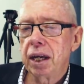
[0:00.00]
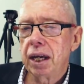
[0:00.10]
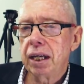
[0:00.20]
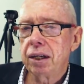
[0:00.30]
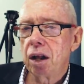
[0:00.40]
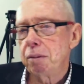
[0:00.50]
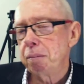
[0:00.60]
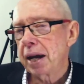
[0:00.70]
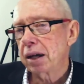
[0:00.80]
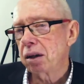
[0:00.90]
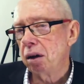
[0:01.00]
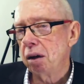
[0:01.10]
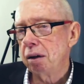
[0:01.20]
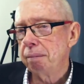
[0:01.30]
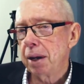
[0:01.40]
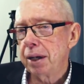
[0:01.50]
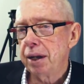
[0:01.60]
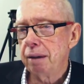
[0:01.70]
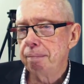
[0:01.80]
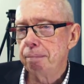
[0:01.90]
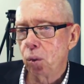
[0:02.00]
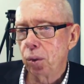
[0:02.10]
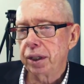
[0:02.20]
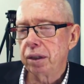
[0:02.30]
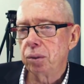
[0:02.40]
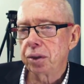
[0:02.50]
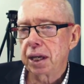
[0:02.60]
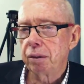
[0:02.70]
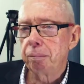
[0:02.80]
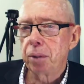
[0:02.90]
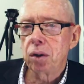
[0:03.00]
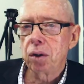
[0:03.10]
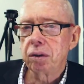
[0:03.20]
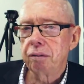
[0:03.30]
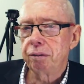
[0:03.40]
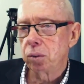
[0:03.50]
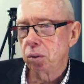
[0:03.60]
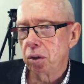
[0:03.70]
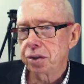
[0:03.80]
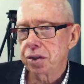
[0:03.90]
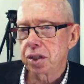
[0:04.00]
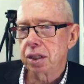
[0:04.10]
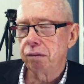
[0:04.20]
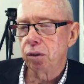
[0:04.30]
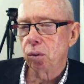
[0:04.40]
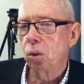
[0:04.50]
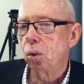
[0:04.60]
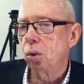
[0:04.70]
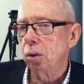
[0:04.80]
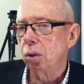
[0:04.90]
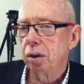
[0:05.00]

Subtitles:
and I'll be back on Monday morning with Kevin Brogan from CoreLogic to give you all